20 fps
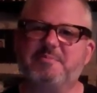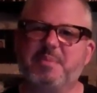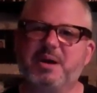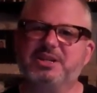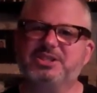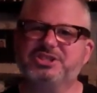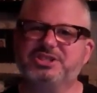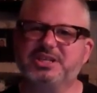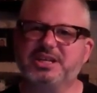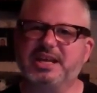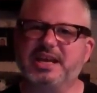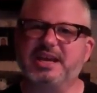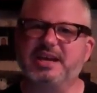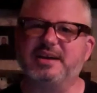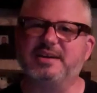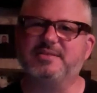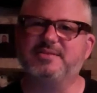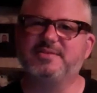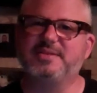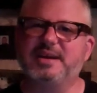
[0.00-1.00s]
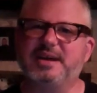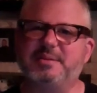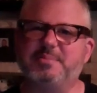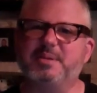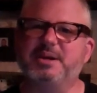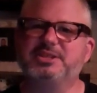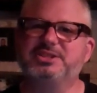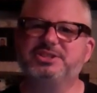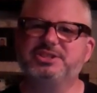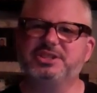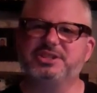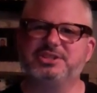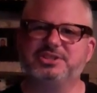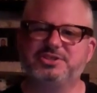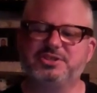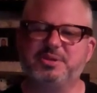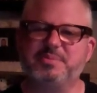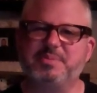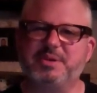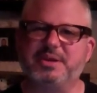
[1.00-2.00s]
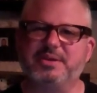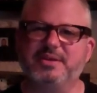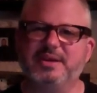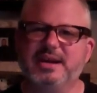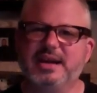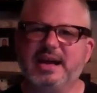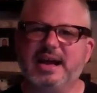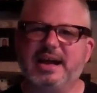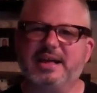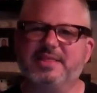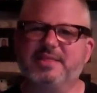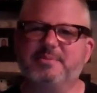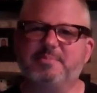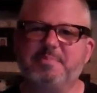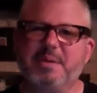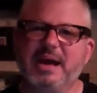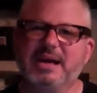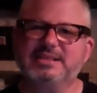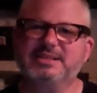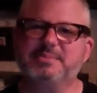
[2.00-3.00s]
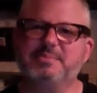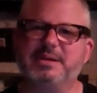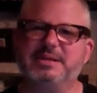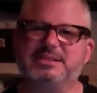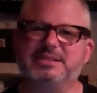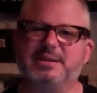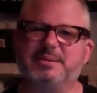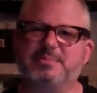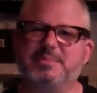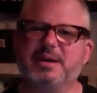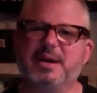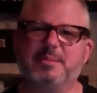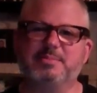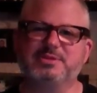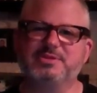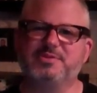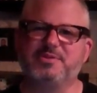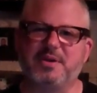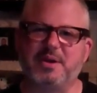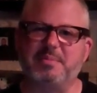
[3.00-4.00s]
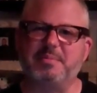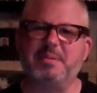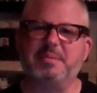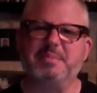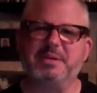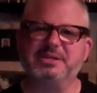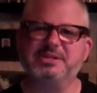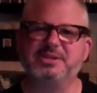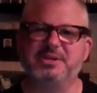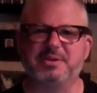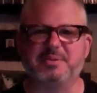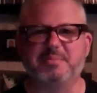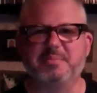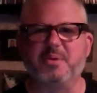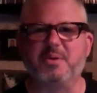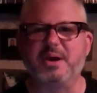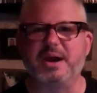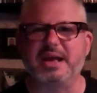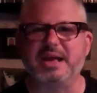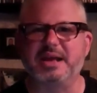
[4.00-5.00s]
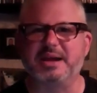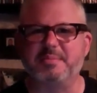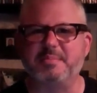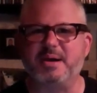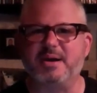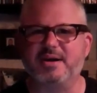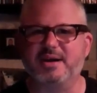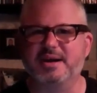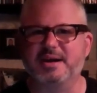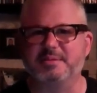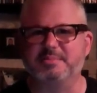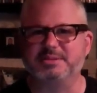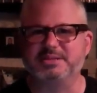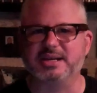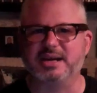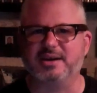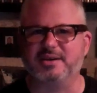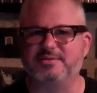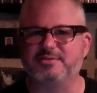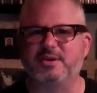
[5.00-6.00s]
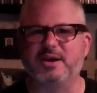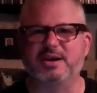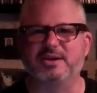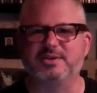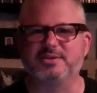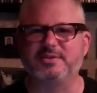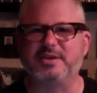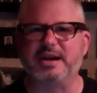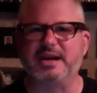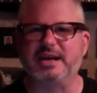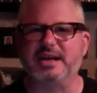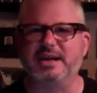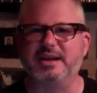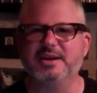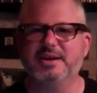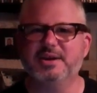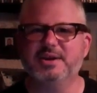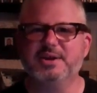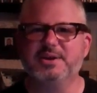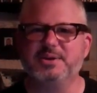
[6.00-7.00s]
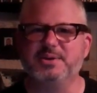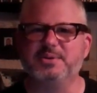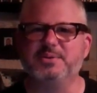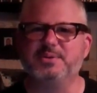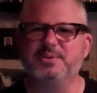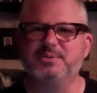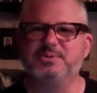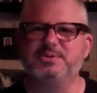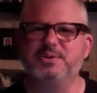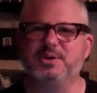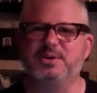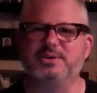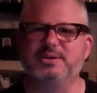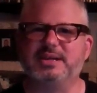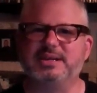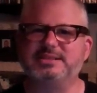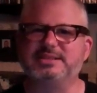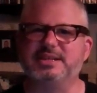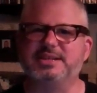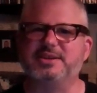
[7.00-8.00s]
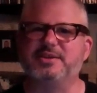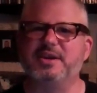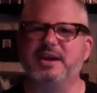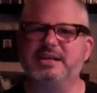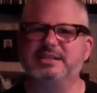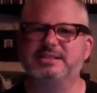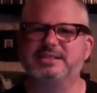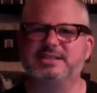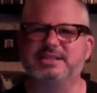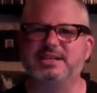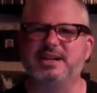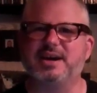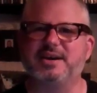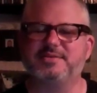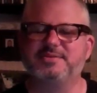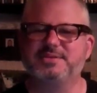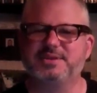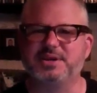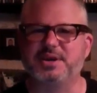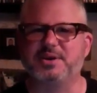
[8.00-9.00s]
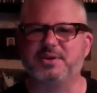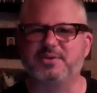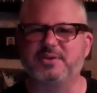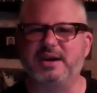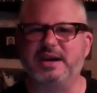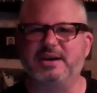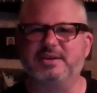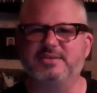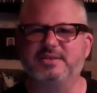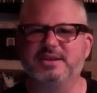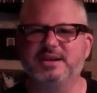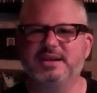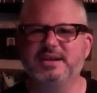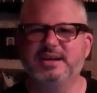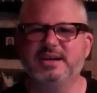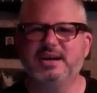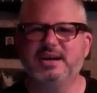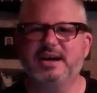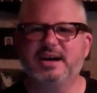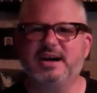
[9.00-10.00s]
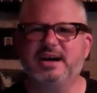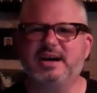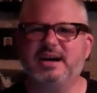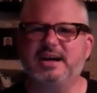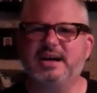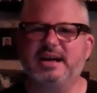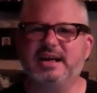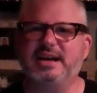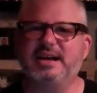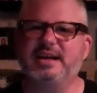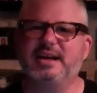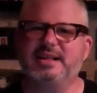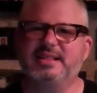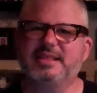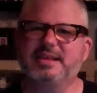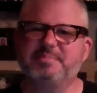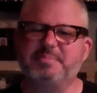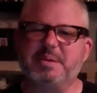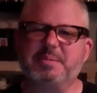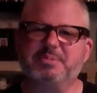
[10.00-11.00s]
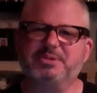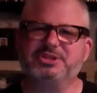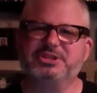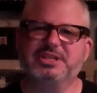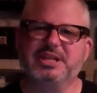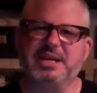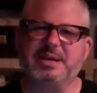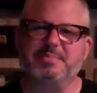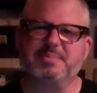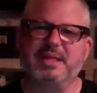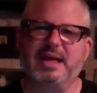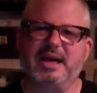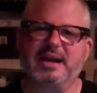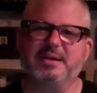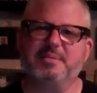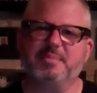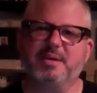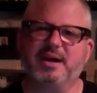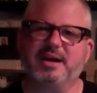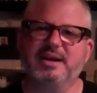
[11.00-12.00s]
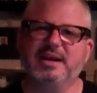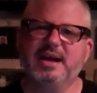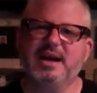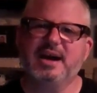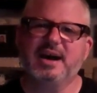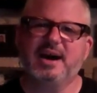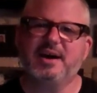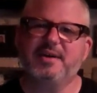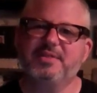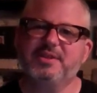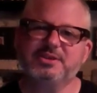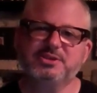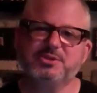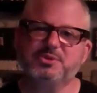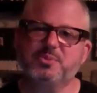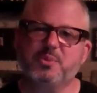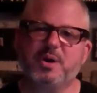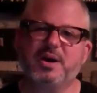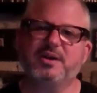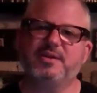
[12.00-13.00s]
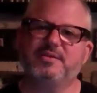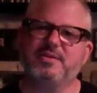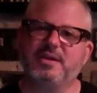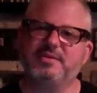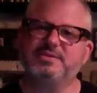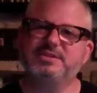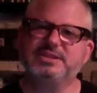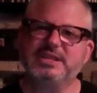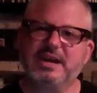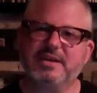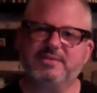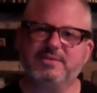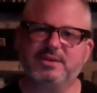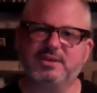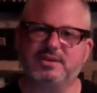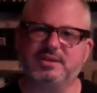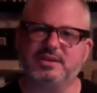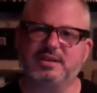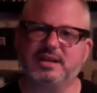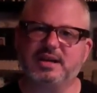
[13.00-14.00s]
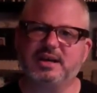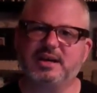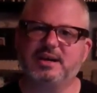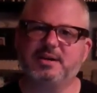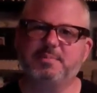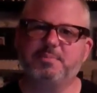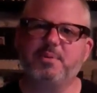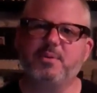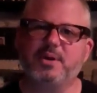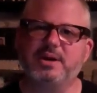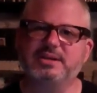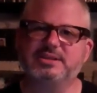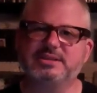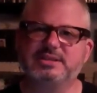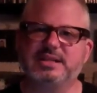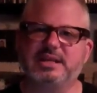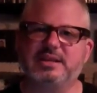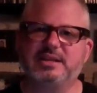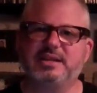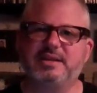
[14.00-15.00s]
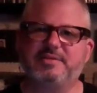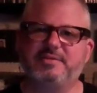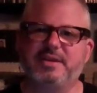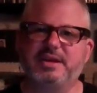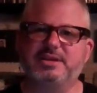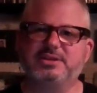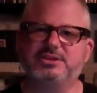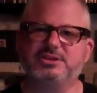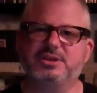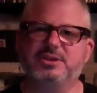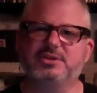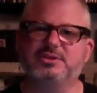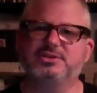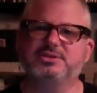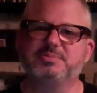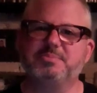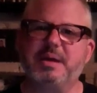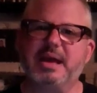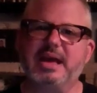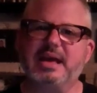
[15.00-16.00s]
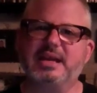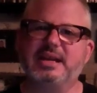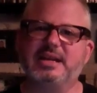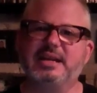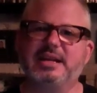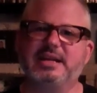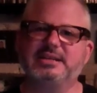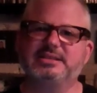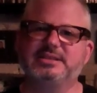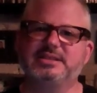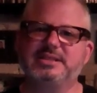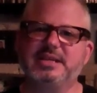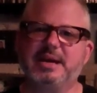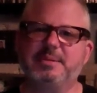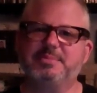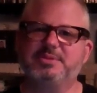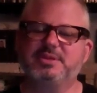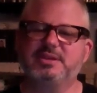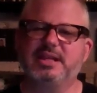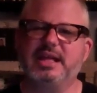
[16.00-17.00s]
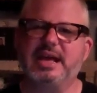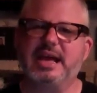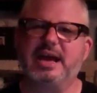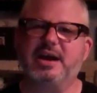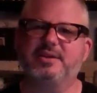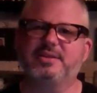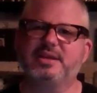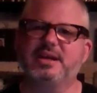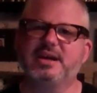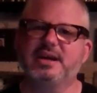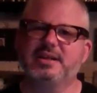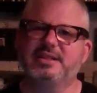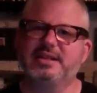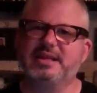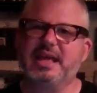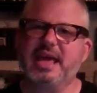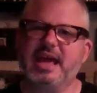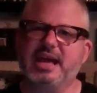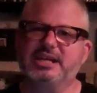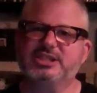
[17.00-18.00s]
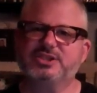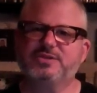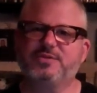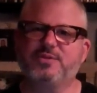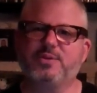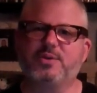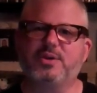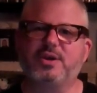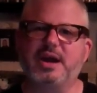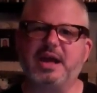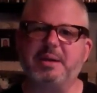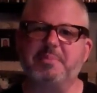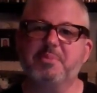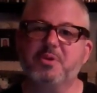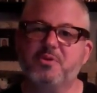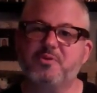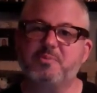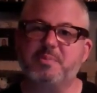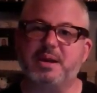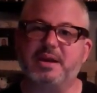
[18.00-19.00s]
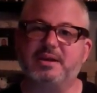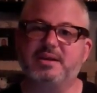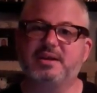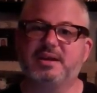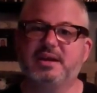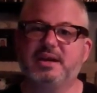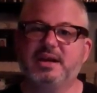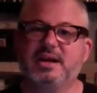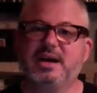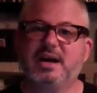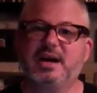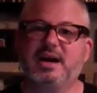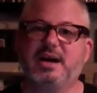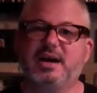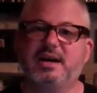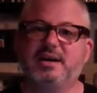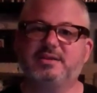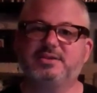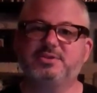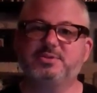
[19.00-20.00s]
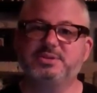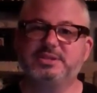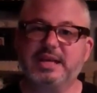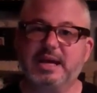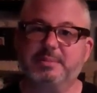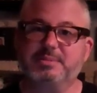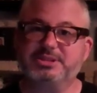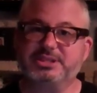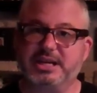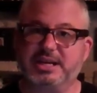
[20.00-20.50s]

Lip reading: much to give and much to distribute. And the pessimism comes from Mr. Morning in America himself, Ronald Reagan, who told us that there isn't enough to go around. And I think people should keep that in mind. This is one of several points that Van Jones made in his attempt to lay out the case for a movement to establish